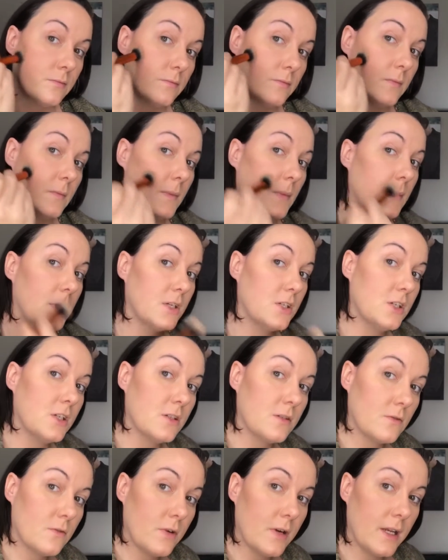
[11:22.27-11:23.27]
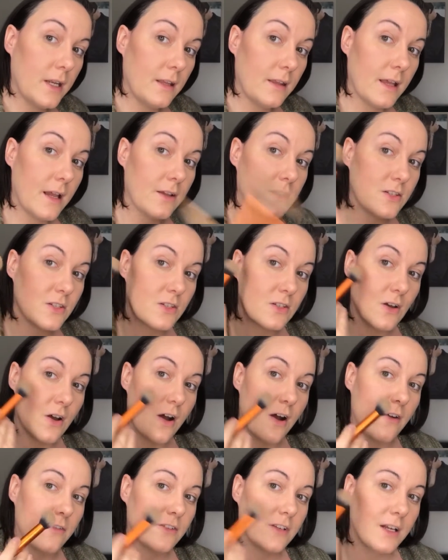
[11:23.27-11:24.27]
And it's just creating that
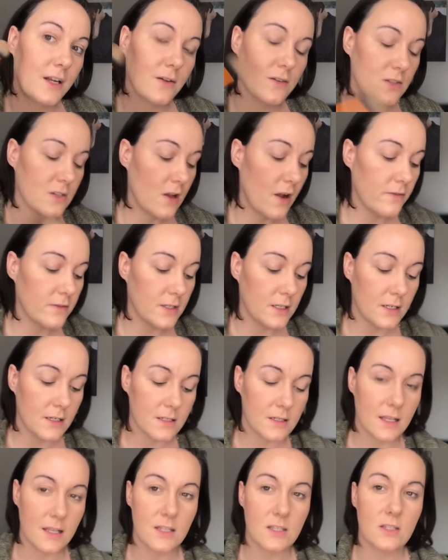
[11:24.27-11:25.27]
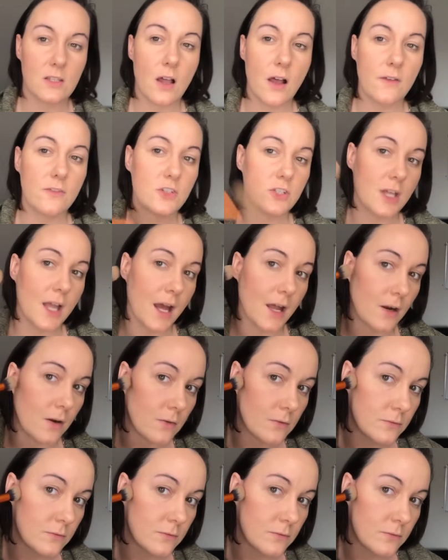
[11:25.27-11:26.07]
soft, look how soft it is, that soft shadow.